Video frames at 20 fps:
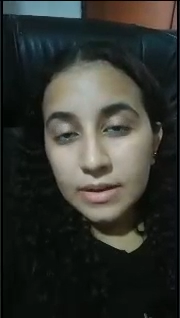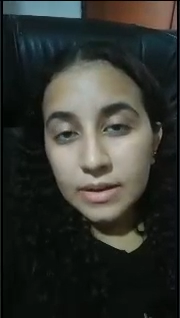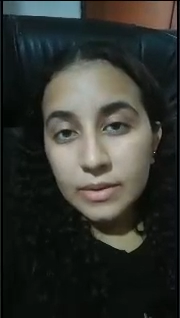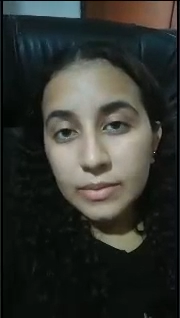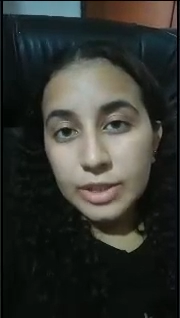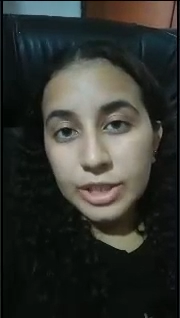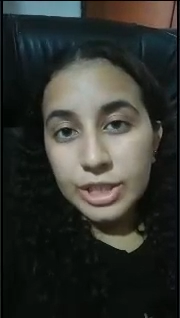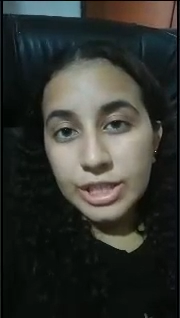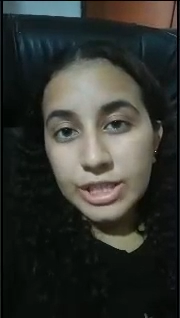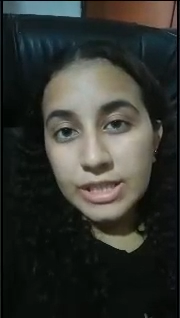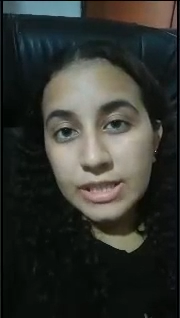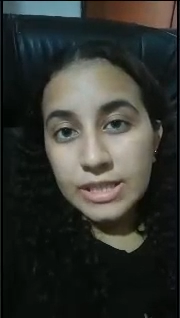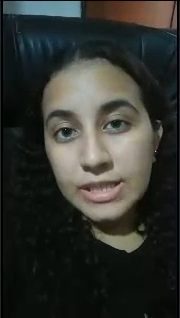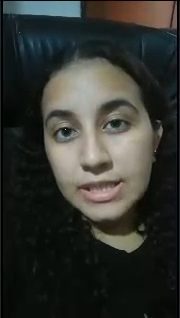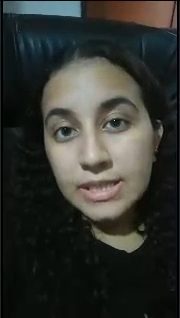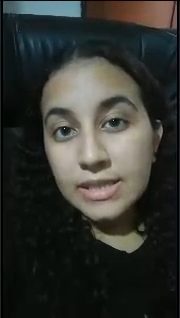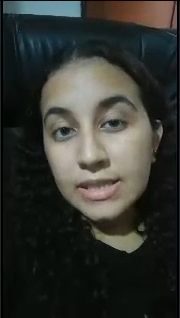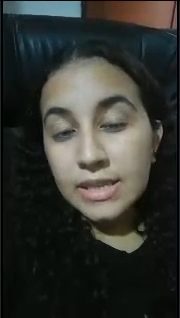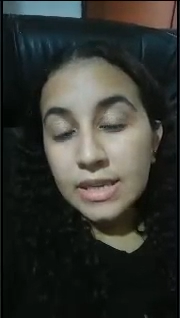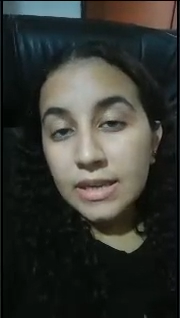which
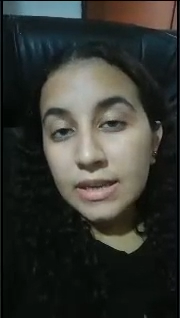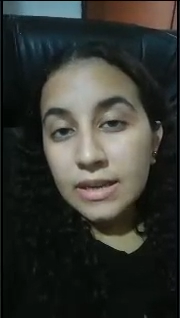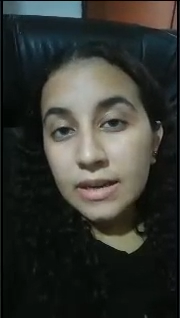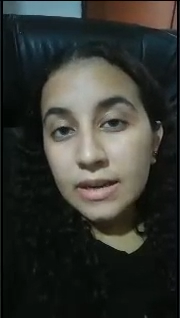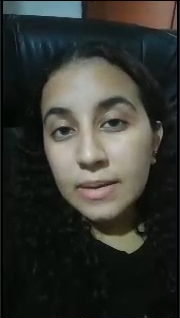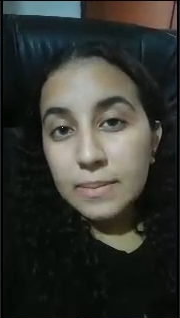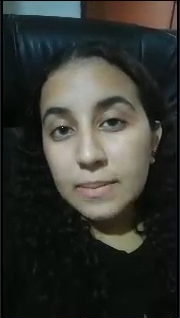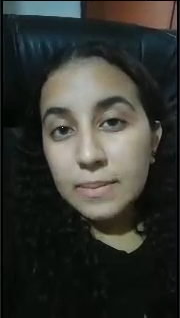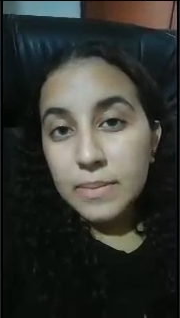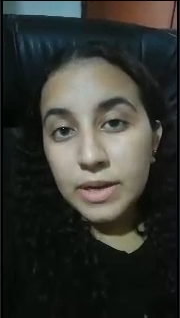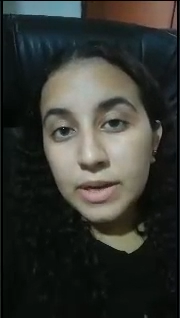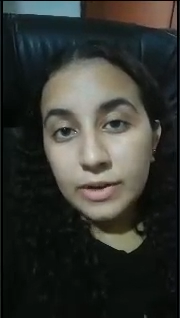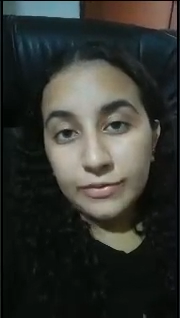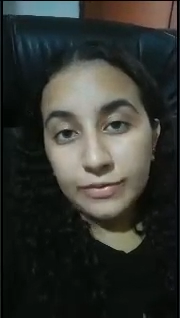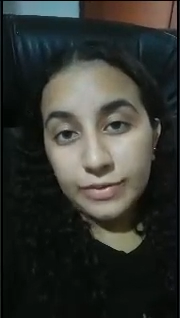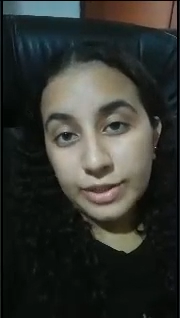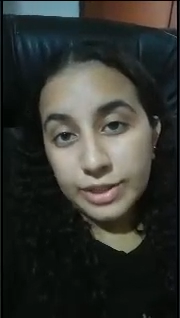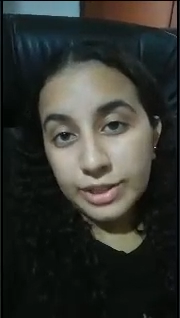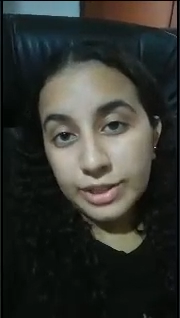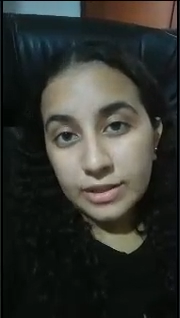is
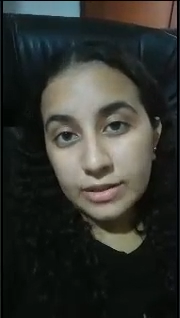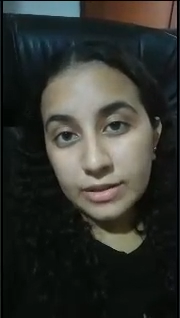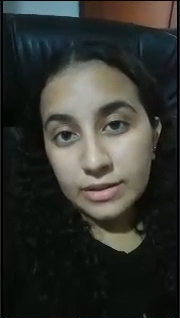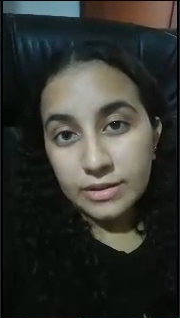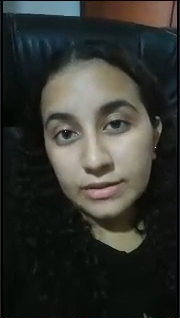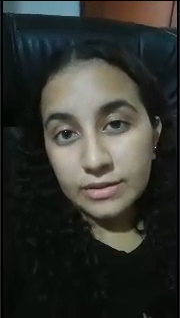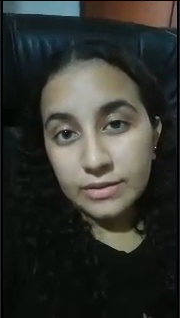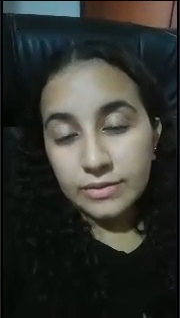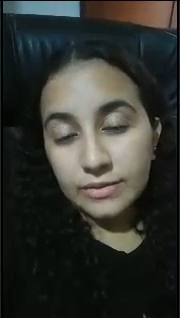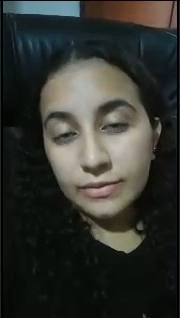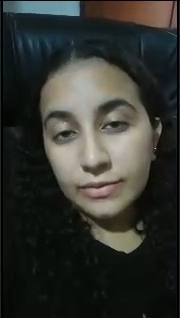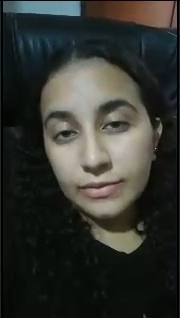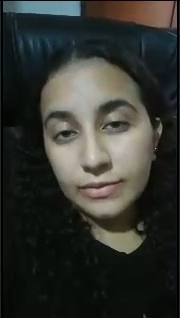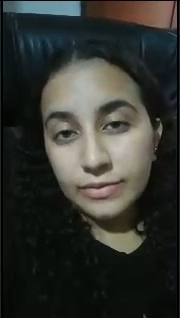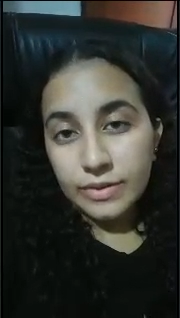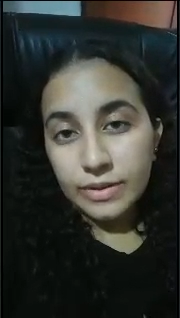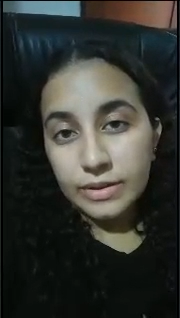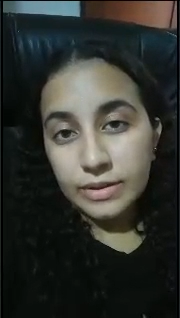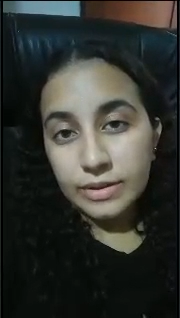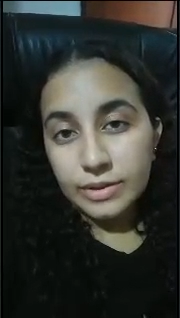beneficial
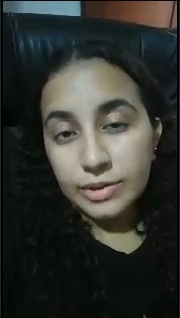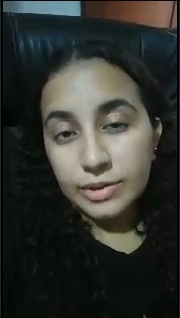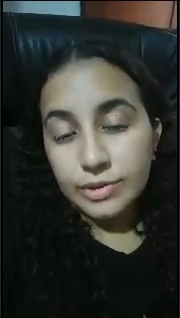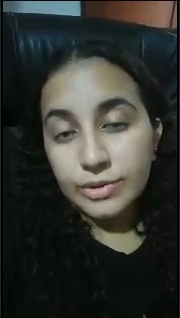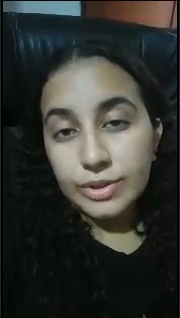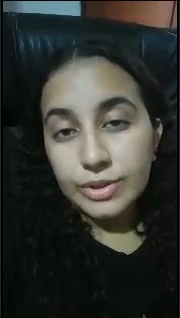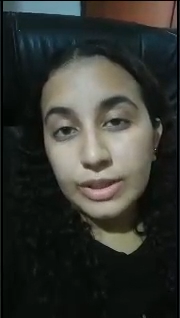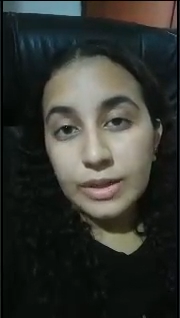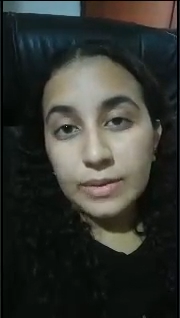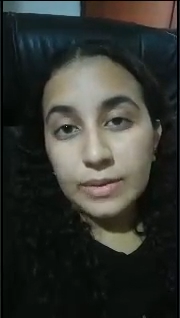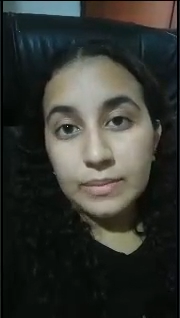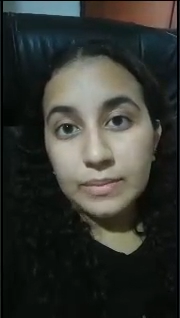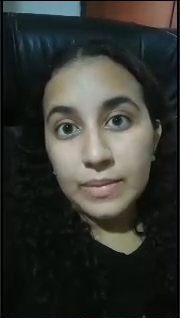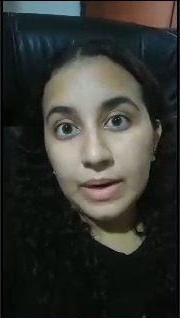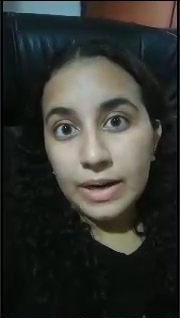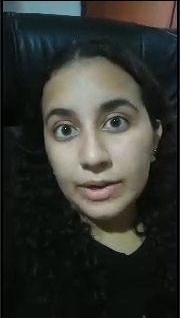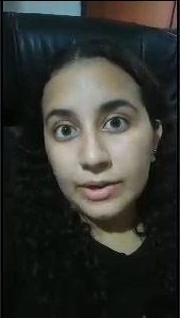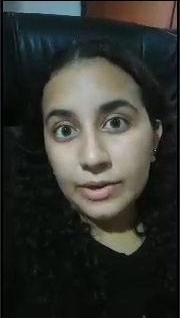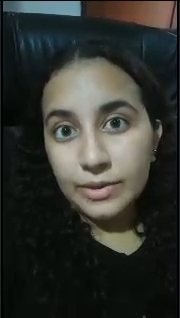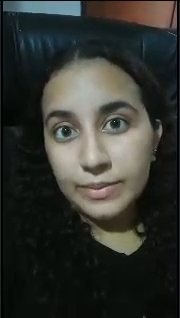to the
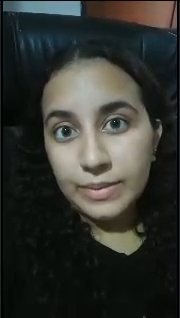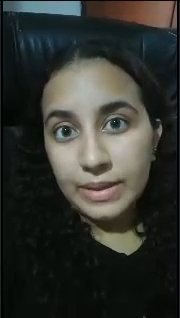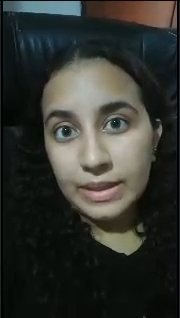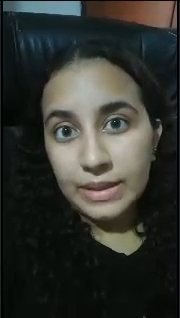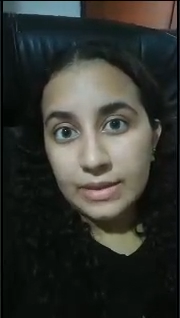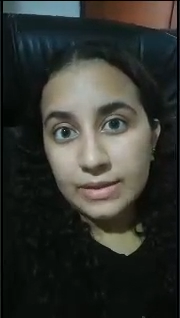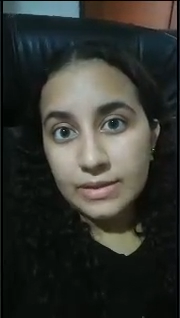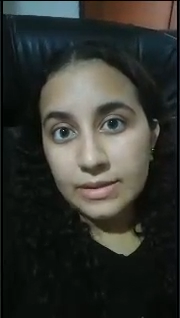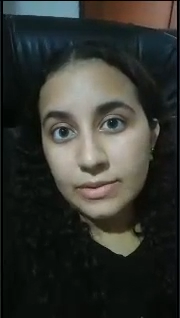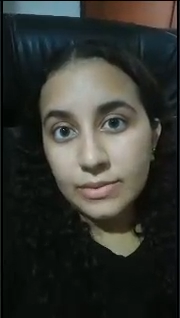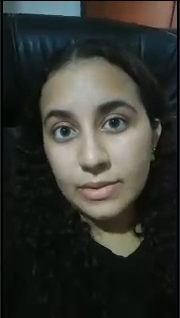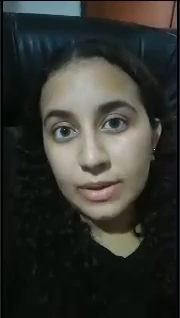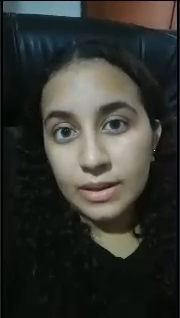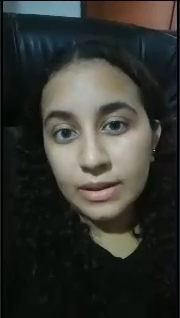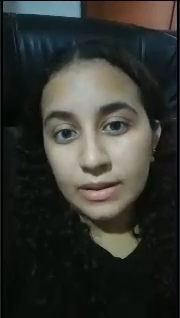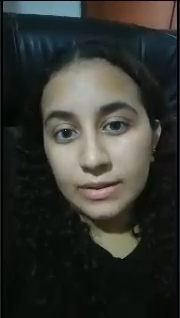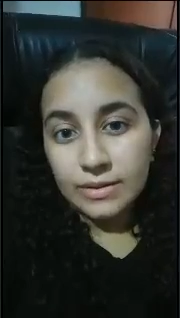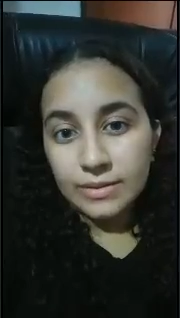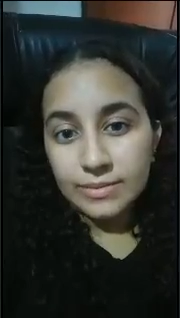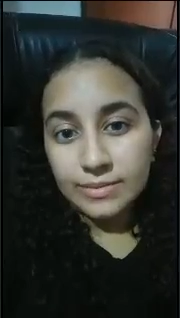environment as well.